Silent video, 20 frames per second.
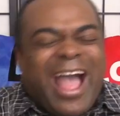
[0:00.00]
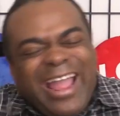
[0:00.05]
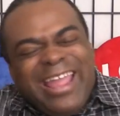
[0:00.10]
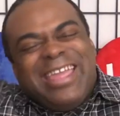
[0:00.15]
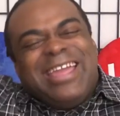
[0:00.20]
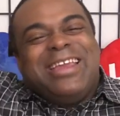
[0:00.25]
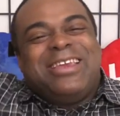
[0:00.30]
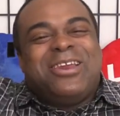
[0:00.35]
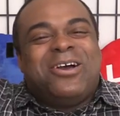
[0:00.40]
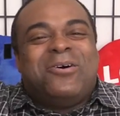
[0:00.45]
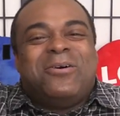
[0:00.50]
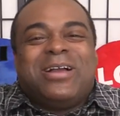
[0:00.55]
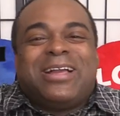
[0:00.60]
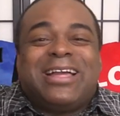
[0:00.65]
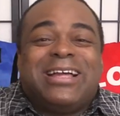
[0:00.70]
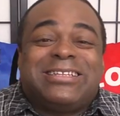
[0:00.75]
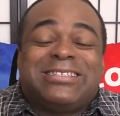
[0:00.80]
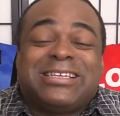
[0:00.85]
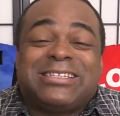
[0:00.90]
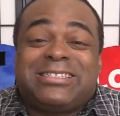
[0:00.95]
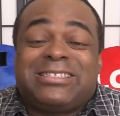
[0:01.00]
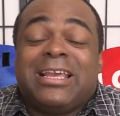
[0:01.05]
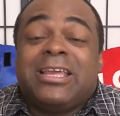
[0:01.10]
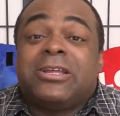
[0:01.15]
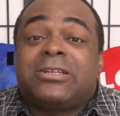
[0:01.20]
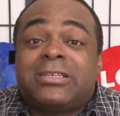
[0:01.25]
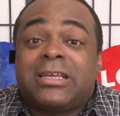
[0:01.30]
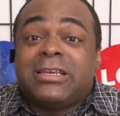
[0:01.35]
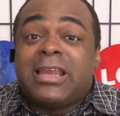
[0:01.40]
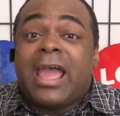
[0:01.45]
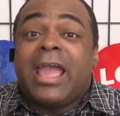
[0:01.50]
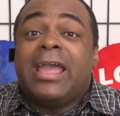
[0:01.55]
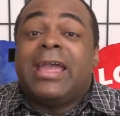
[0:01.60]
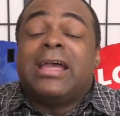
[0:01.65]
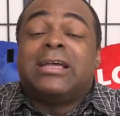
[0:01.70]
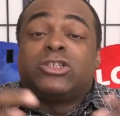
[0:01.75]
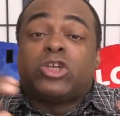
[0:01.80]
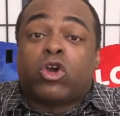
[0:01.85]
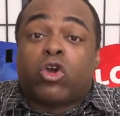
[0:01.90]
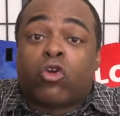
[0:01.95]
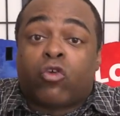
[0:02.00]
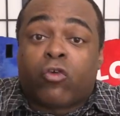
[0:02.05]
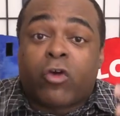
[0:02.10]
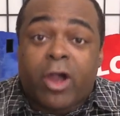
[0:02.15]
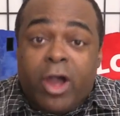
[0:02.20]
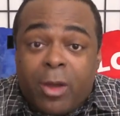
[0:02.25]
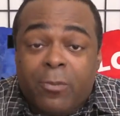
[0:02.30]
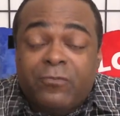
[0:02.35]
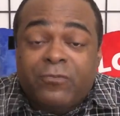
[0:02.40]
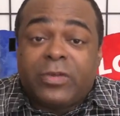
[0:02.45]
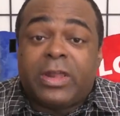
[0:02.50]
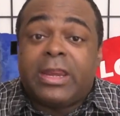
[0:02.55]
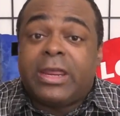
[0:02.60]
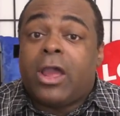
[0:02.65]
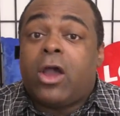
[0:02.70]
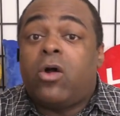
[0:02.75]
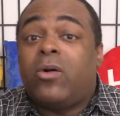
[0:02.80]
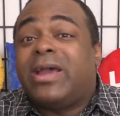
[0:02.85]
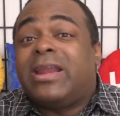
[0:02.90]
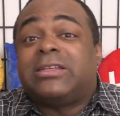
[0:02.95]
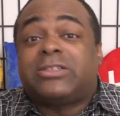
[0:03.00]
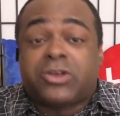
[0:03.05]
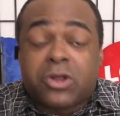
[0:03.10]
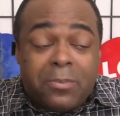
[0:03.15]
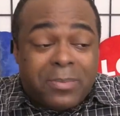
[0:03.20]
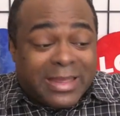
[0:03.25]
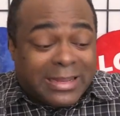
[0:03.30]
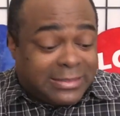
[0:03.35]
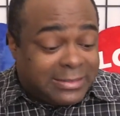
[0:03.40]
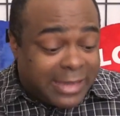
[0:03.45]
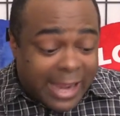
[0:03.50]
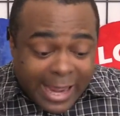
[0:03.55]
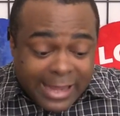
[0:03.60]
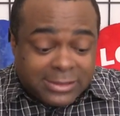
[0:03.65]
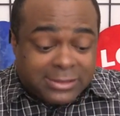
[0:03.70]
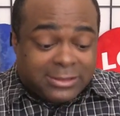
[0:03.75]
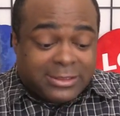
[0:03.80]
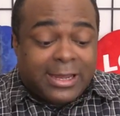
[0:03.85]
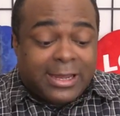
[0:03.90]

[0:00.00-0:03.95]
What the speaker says: How you doing? Good to see you. Today is a grub video, and it's gonna be a taste